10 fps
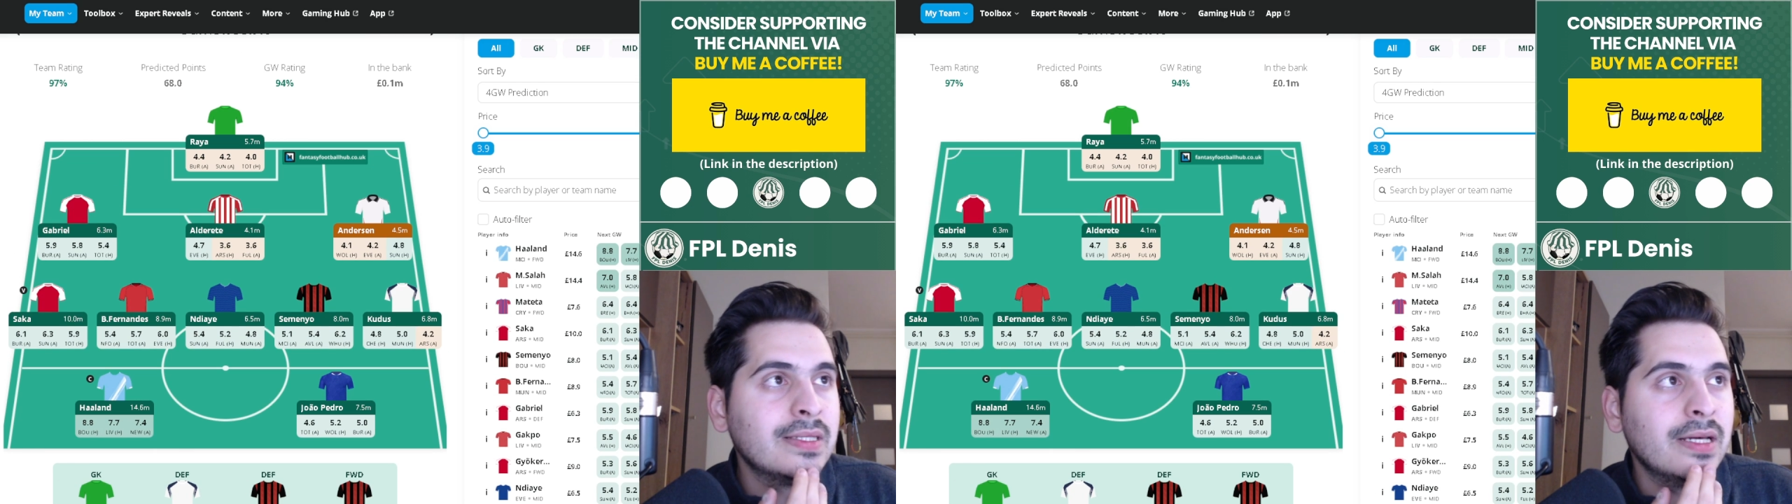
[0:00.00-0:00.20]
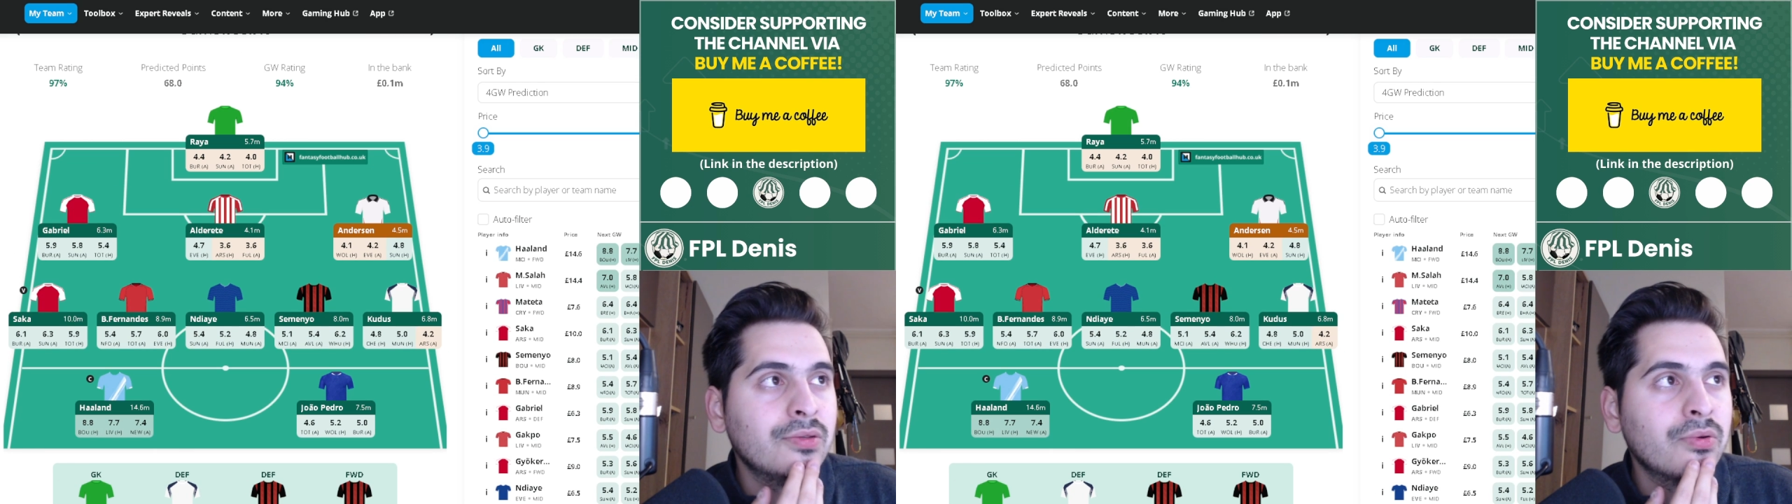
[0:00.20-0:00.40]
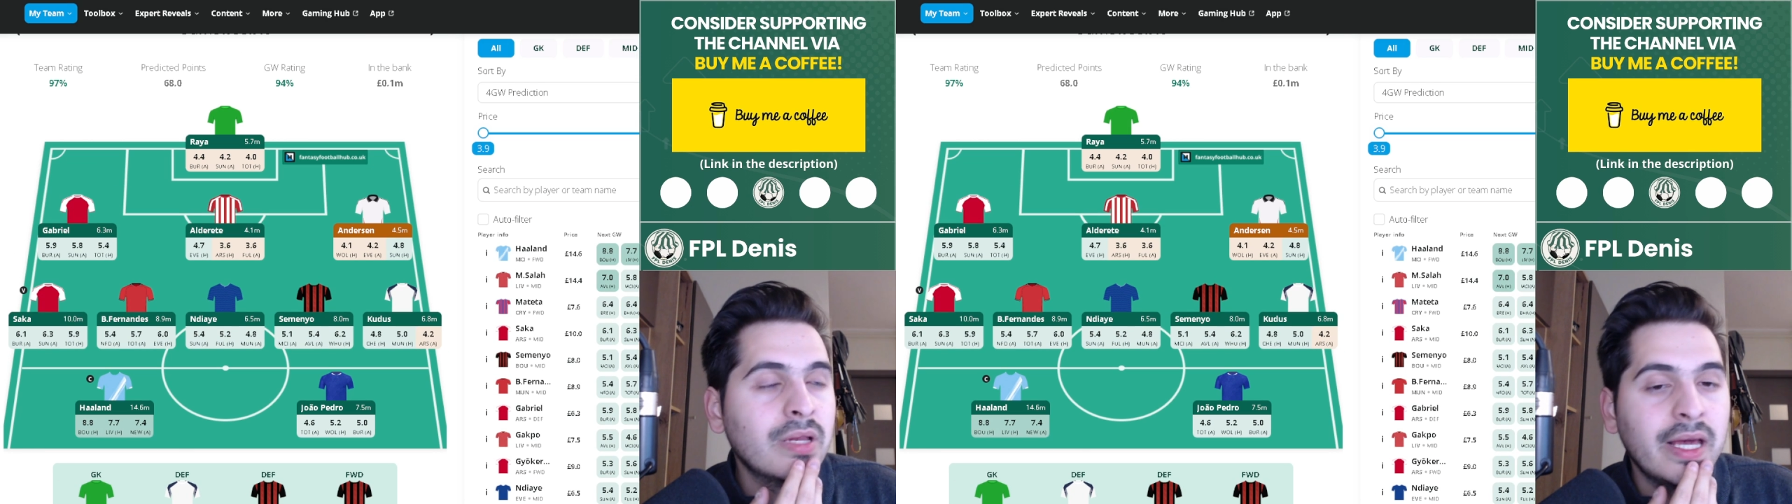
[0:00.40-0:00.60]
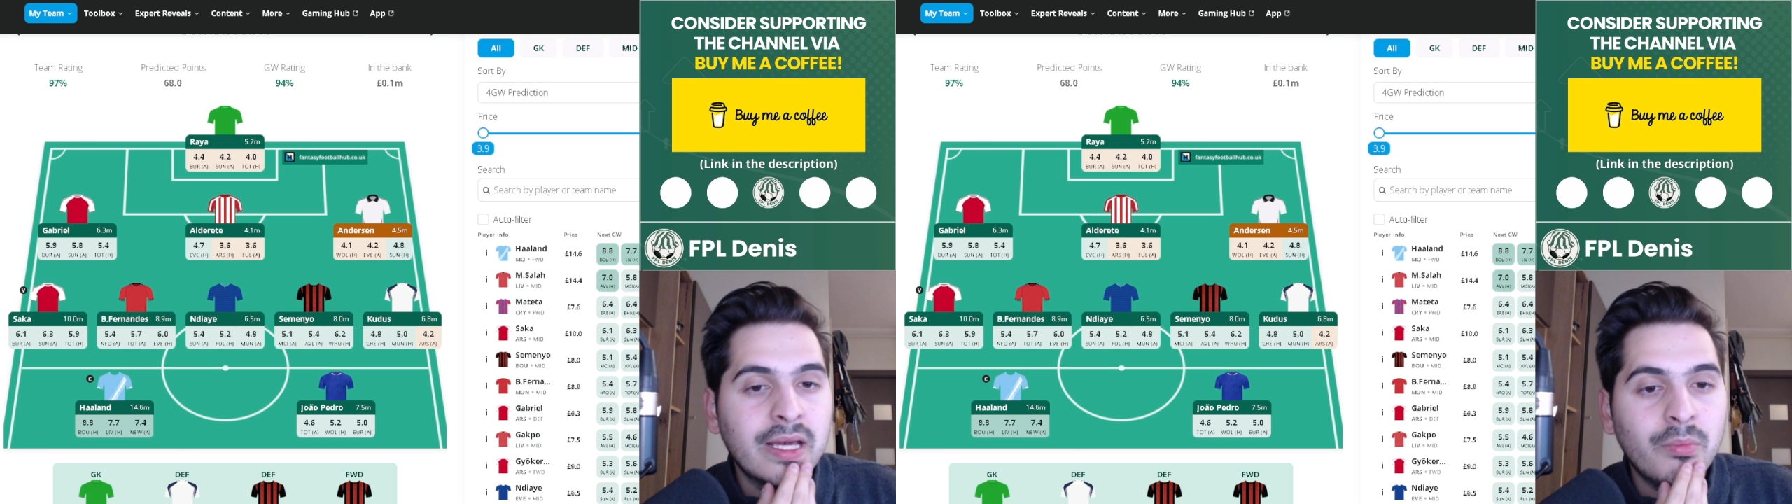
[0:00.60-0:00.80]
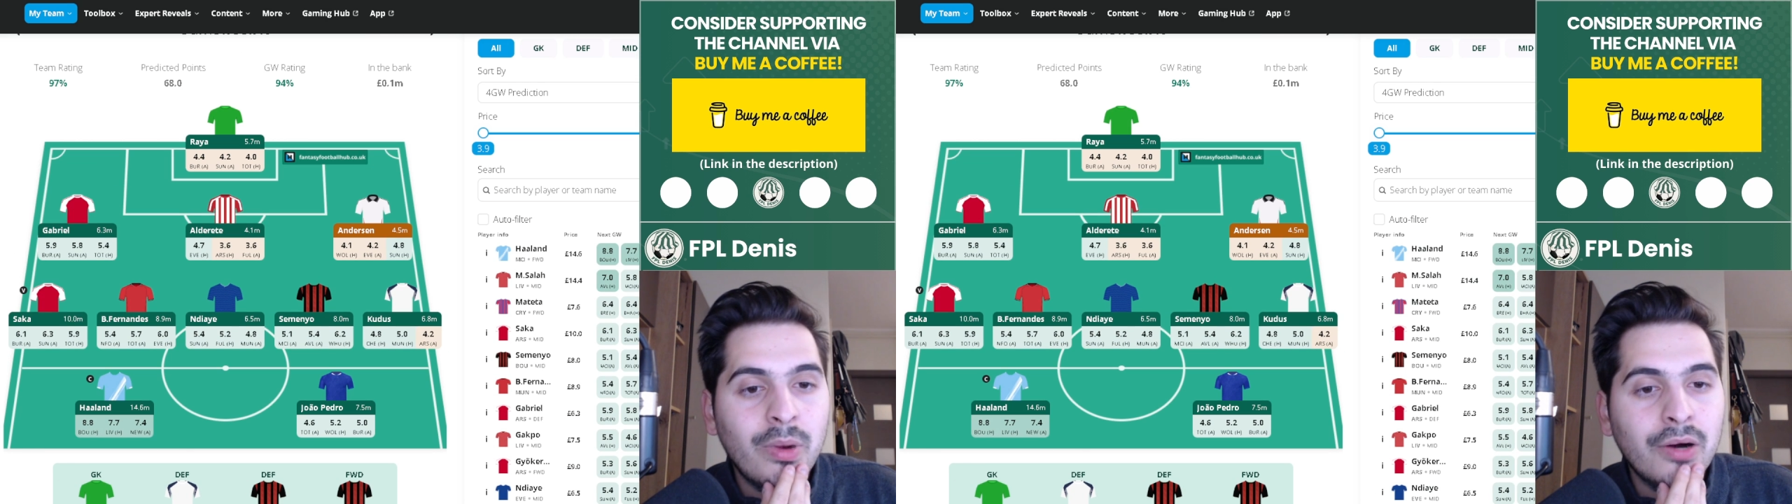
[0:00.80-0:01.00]
I don't really like
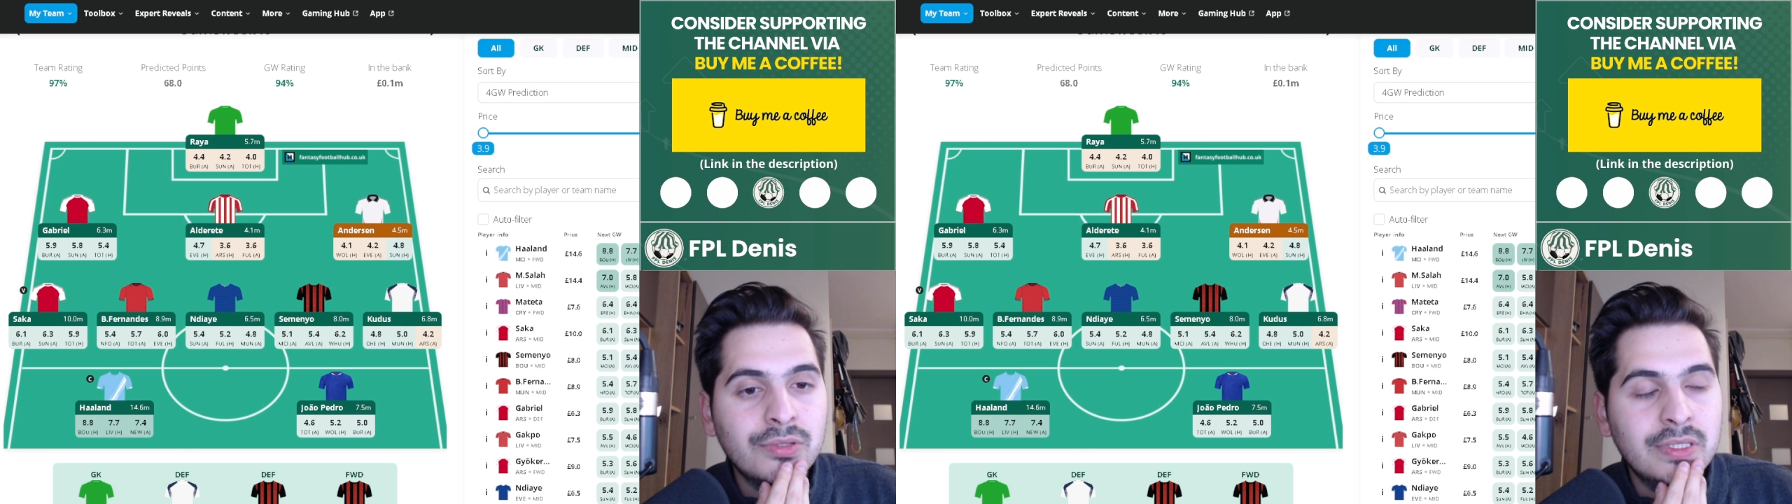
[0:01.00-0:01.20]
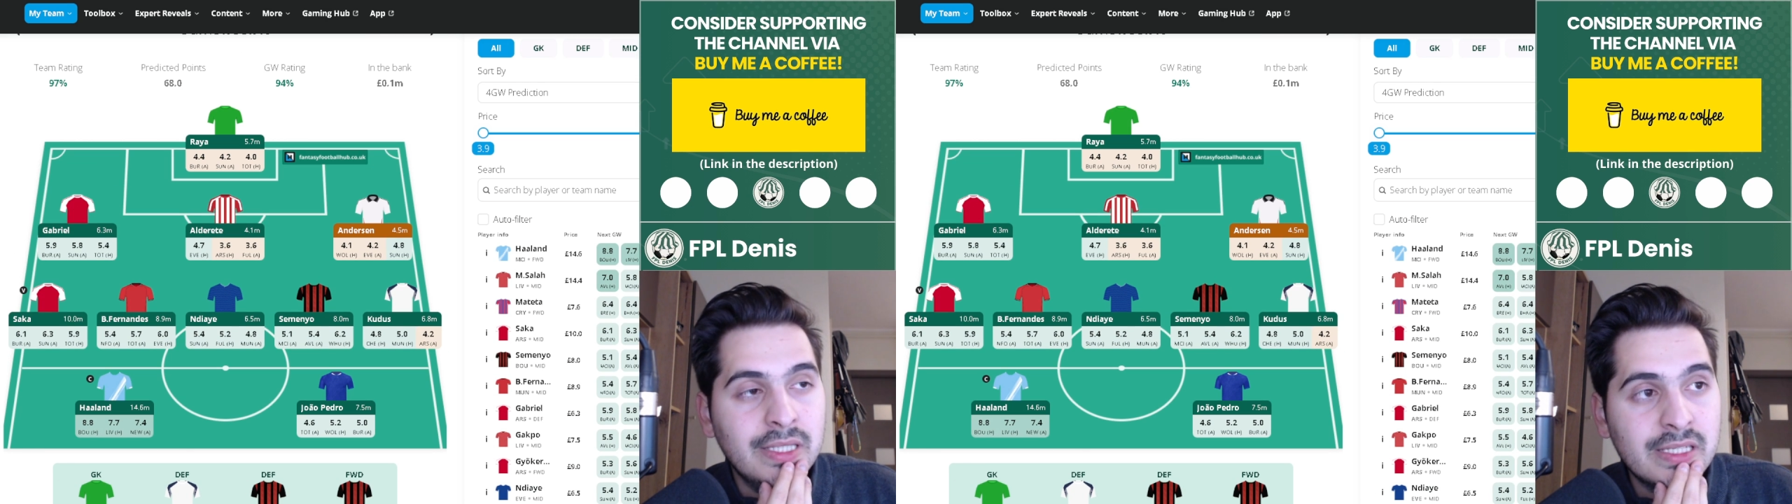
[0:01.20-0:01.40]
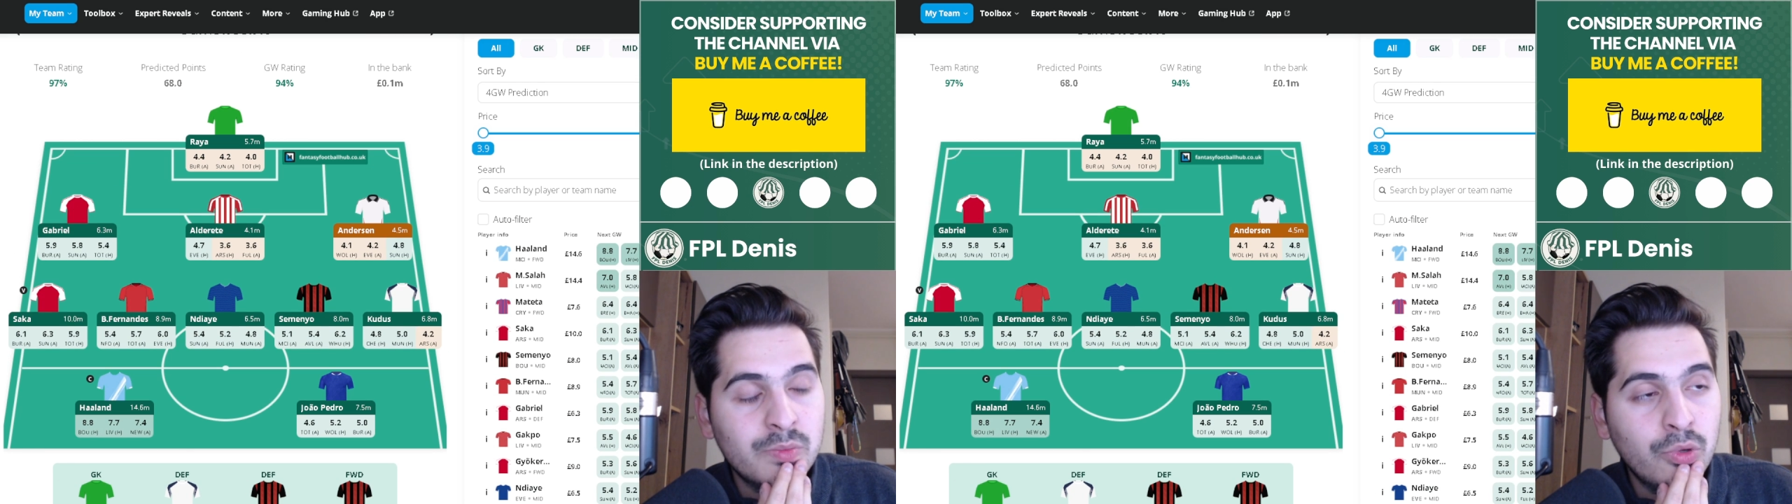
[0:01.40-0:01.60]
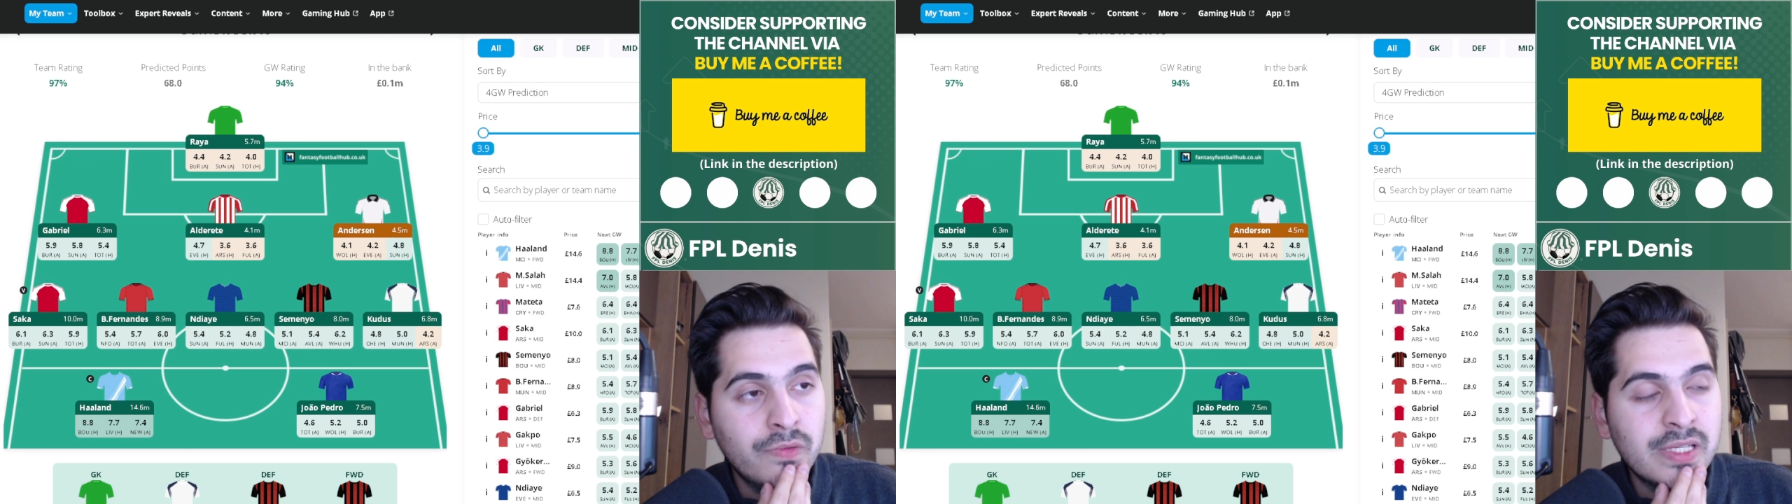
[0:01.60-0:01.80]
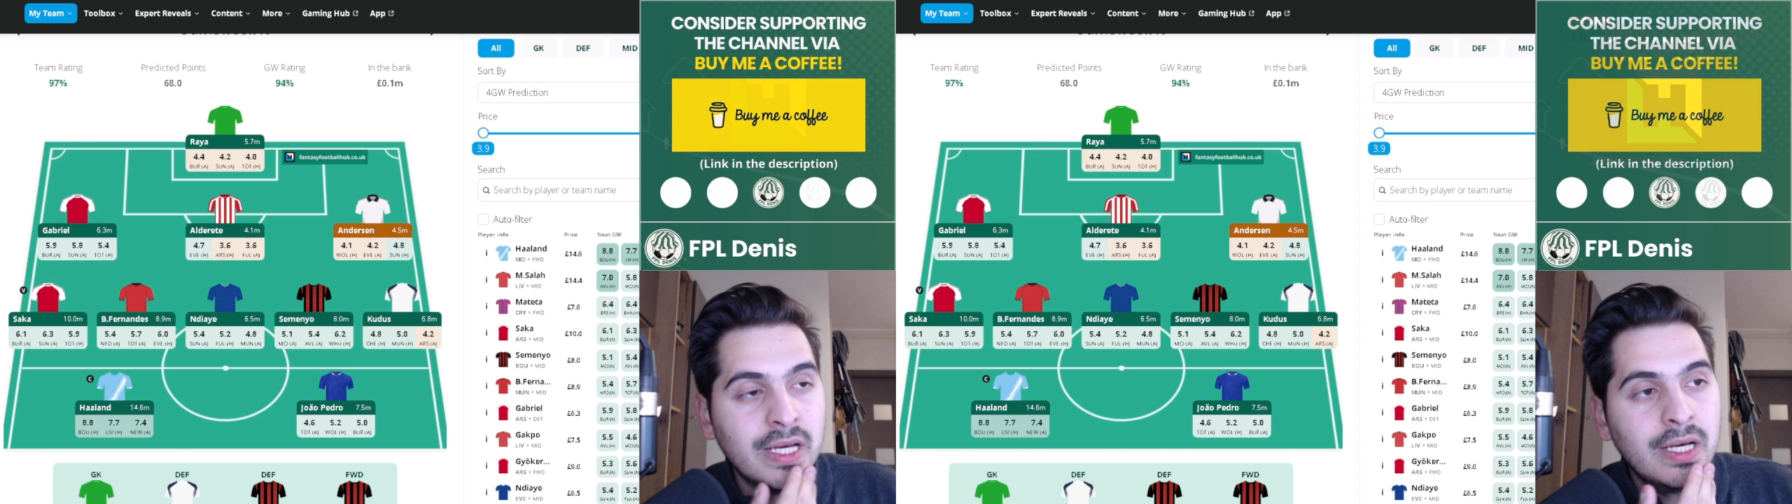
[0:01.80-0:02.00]
about these moves